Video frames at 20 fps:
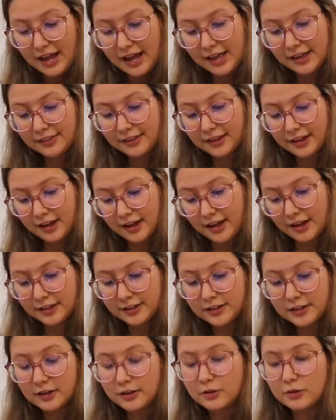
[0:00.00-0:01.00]
And
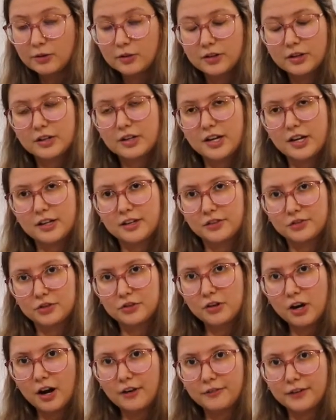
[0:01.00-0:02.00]
then it gives
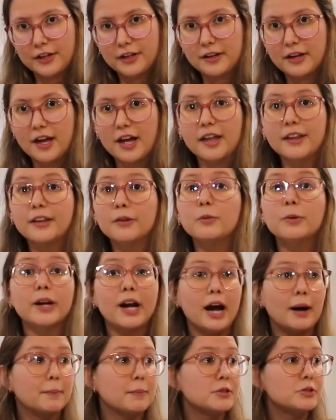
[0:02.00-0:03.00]
you coffee. And then what
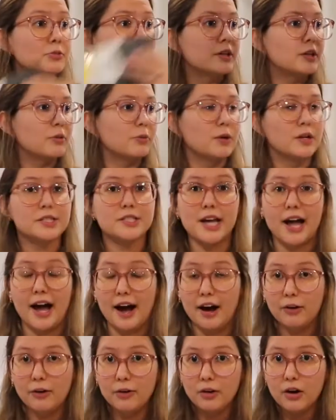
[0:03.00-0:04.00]
happens when it runs
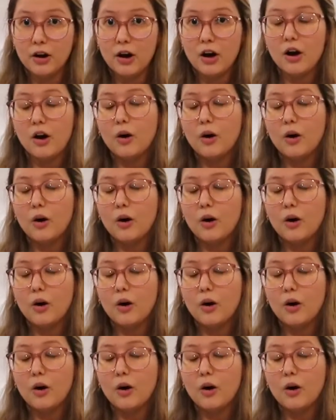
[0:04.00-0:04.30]
out?